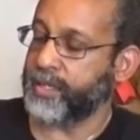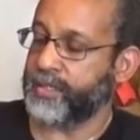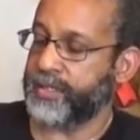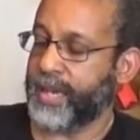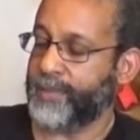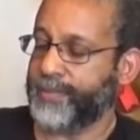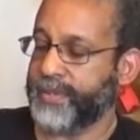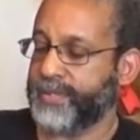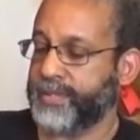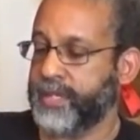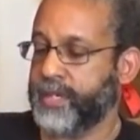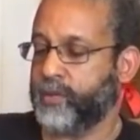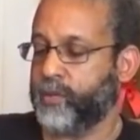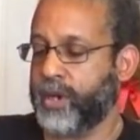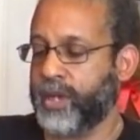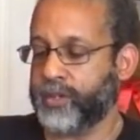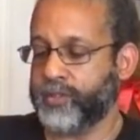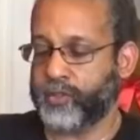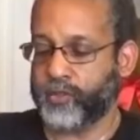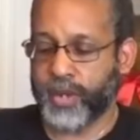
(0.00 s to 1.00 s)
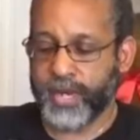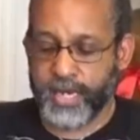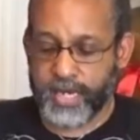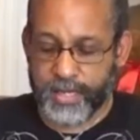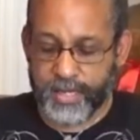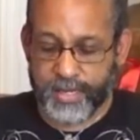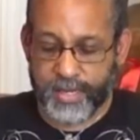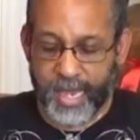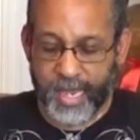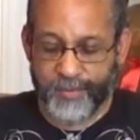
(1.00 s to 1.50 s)
a step and seeing what else do I need
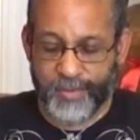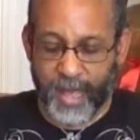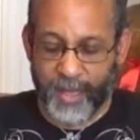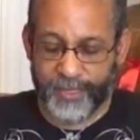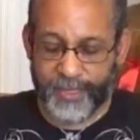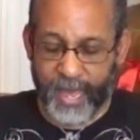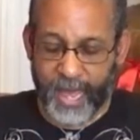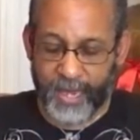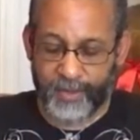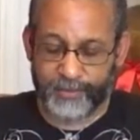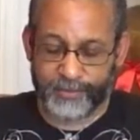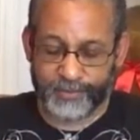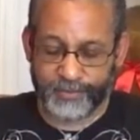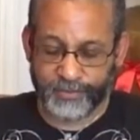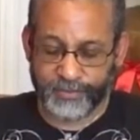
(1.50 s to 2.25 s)
to say about that.